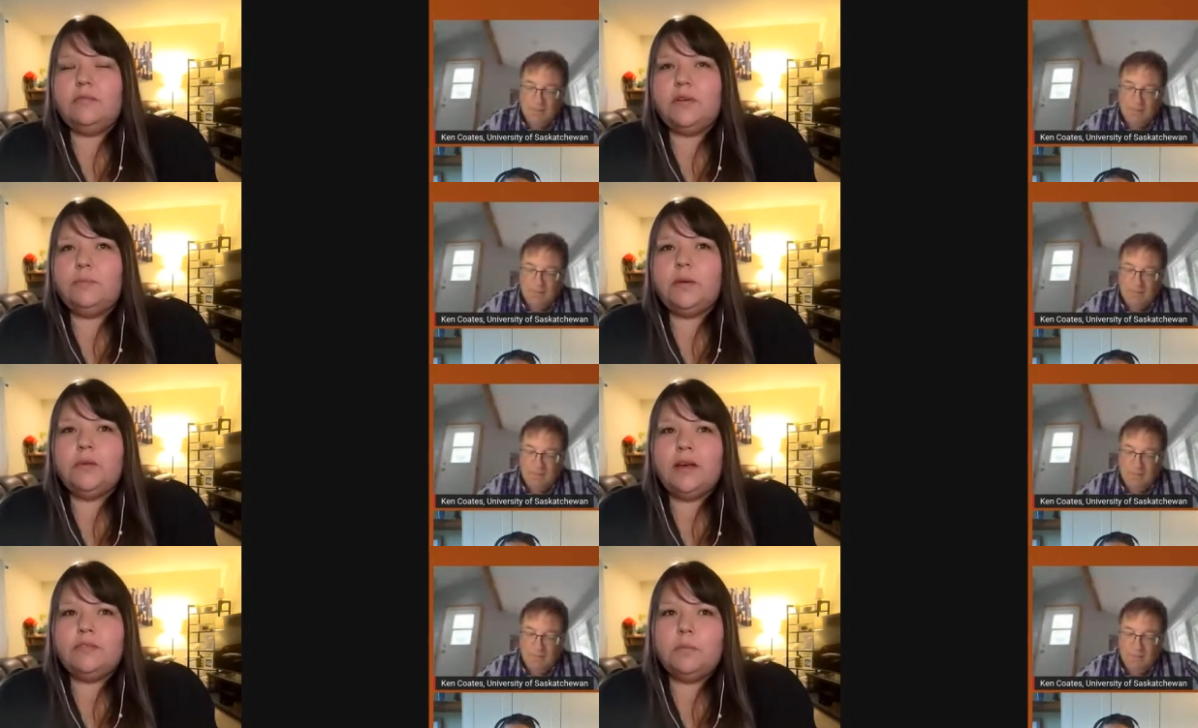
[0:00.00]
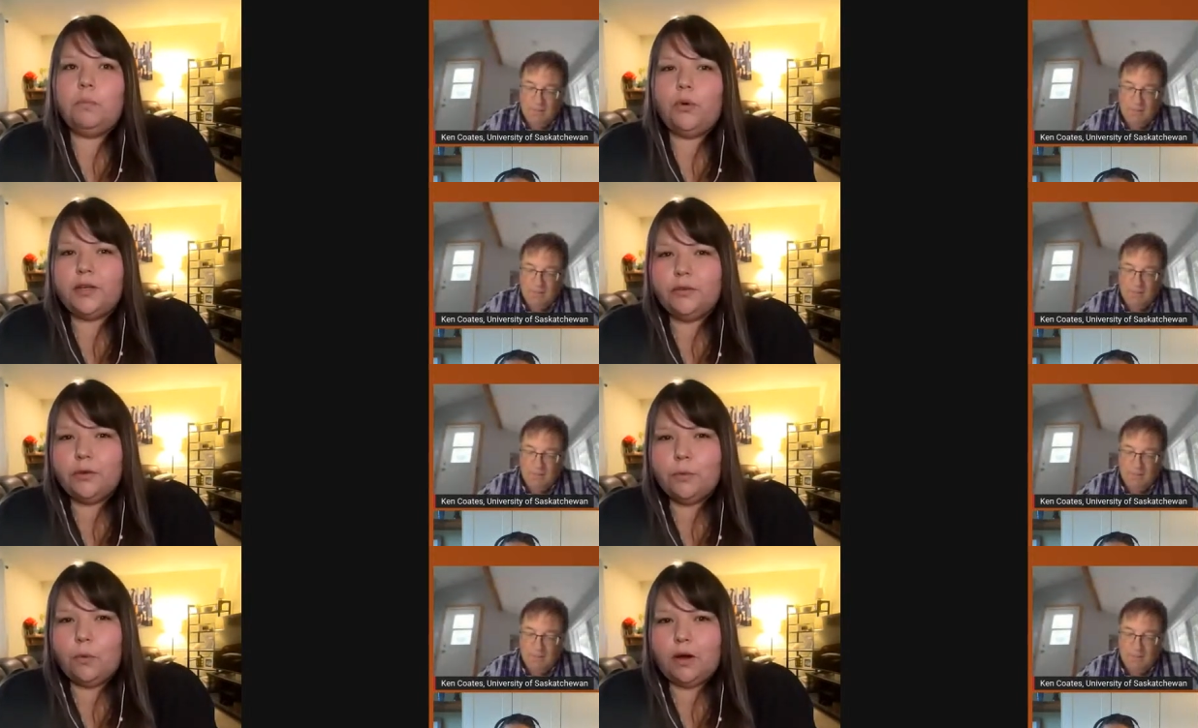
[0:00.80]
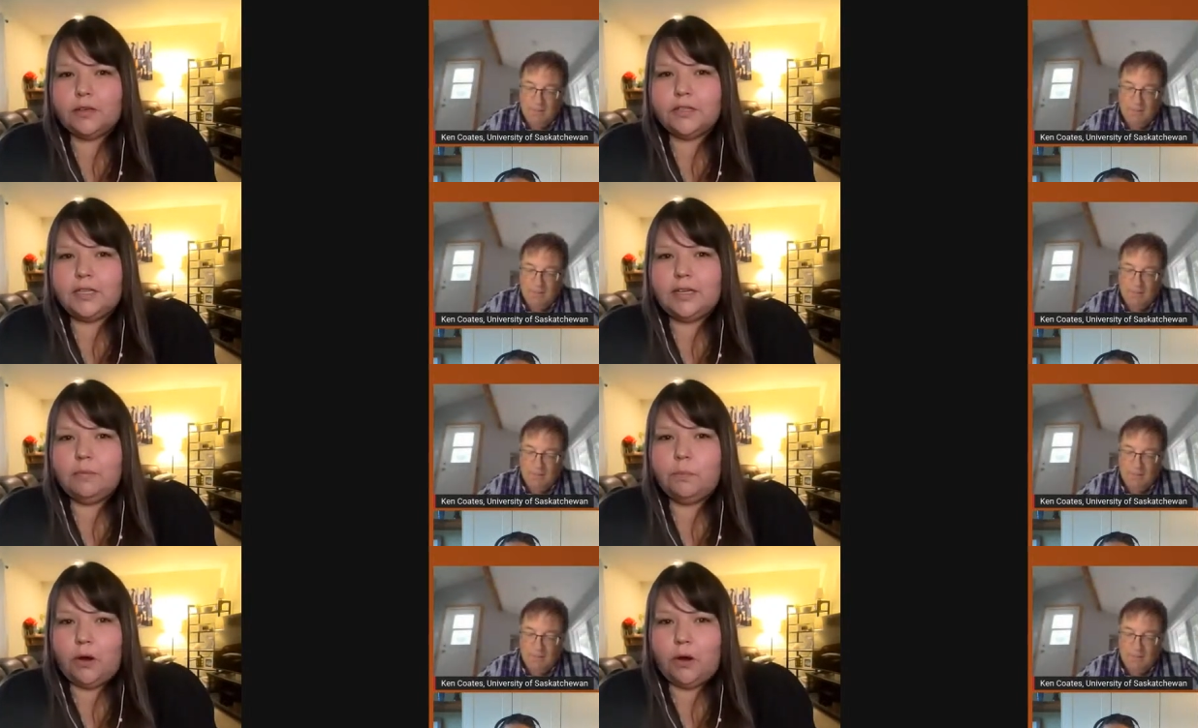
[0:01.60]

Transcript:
Speaker 1: when people have to boil their watery